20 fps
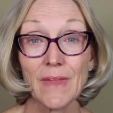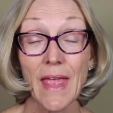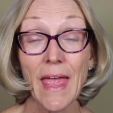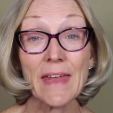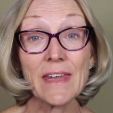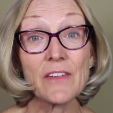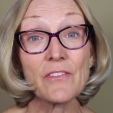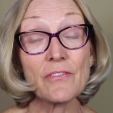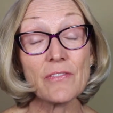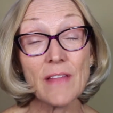
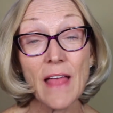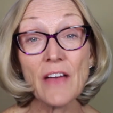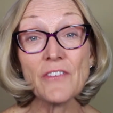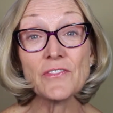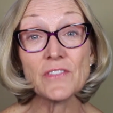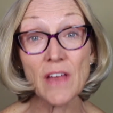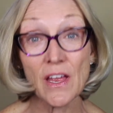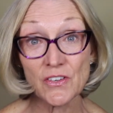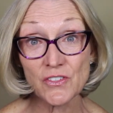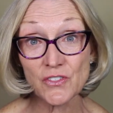And if
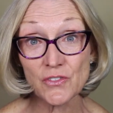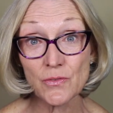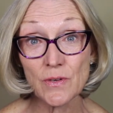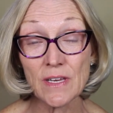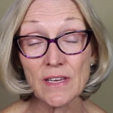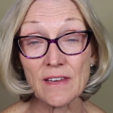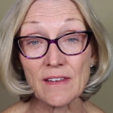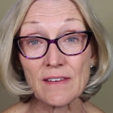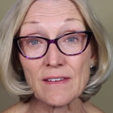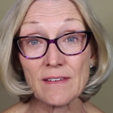left
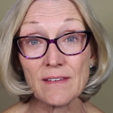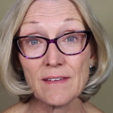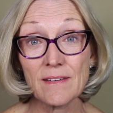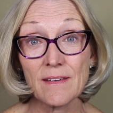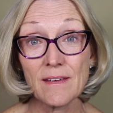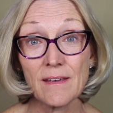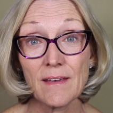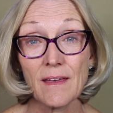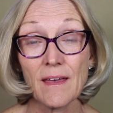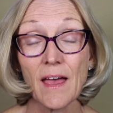untreated,
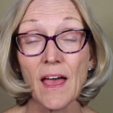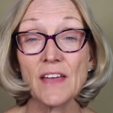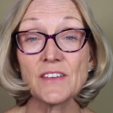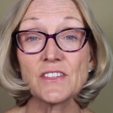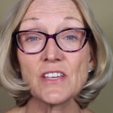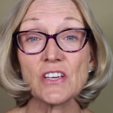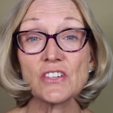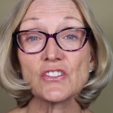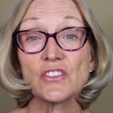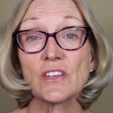
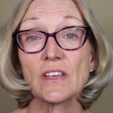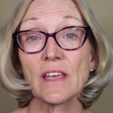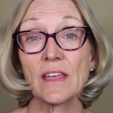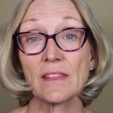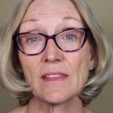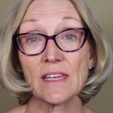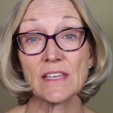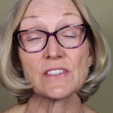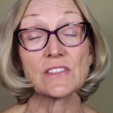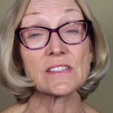addiction
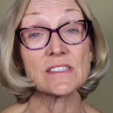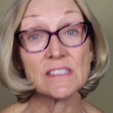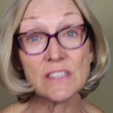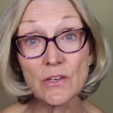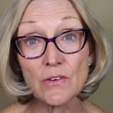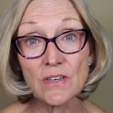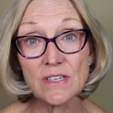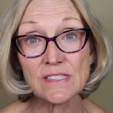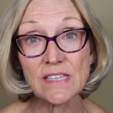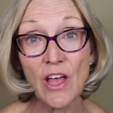can lead to
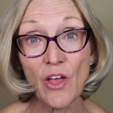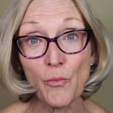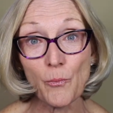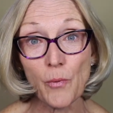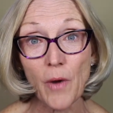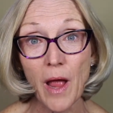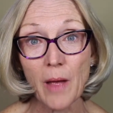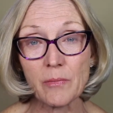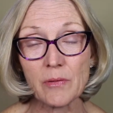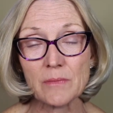serious health
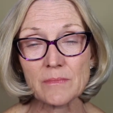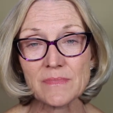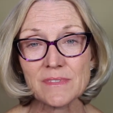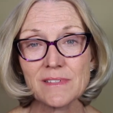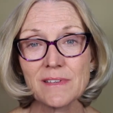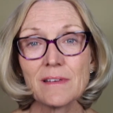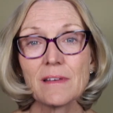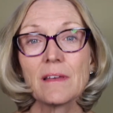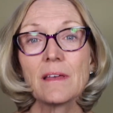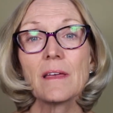problems,